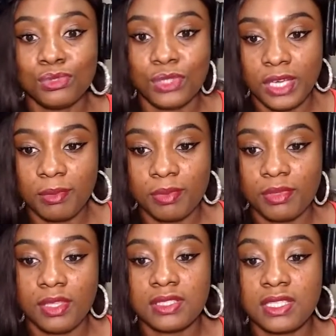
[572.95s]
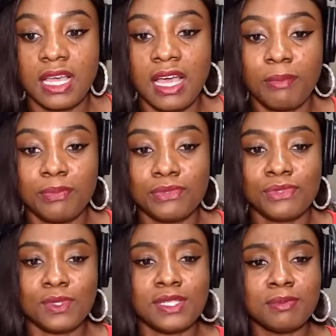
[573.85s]
tribe. It can happen
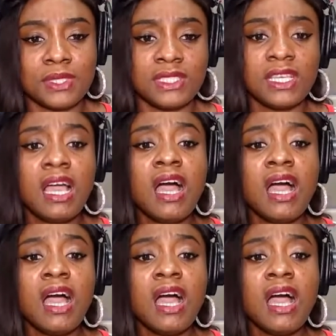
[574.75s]
to anybody.